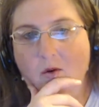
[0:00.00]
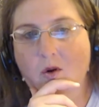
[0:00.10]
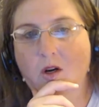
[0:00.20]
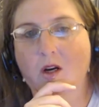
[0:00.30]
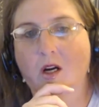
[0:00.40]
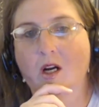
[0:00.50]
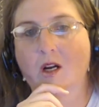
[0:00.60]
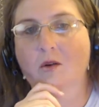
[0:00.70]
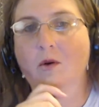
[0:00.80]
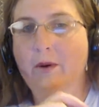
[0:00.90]
Or
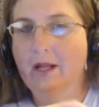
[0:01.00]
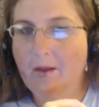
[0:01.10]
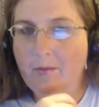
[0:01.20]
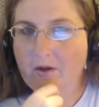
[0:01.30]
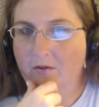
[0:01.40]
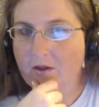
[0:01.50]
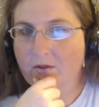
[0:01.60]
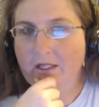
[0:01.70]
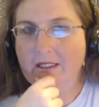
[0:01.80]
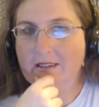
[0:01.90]
what would happen if I
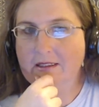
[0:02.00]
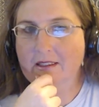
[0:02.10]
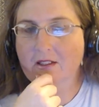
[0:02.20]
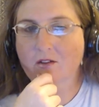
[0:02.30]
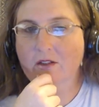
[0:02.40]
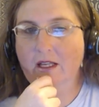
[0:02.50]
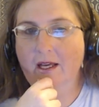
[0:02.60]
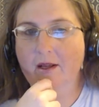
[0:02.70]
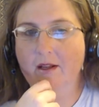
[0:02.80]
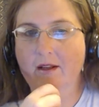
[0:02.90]
reconsider
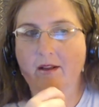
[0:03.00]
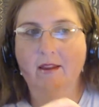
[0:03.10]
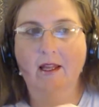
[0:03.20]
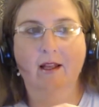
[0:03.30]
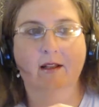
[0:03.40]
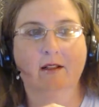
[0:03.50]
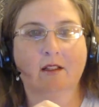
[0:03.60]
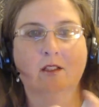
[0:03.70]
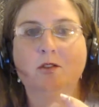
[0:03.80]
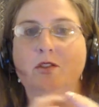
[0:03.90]
that
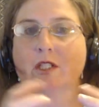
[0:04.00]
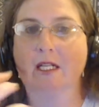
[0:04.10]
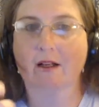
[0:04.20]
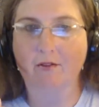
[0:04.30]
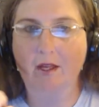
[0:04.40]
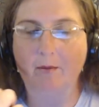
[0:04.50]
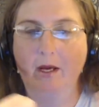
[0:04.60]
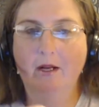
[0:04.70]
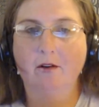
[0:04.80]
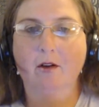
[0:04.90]
loosening of that
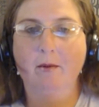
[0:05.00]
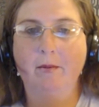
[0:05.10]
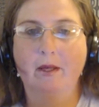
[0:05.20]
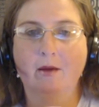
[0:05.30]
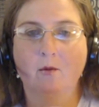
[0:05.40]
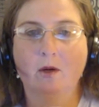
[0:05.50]
bond or commitment?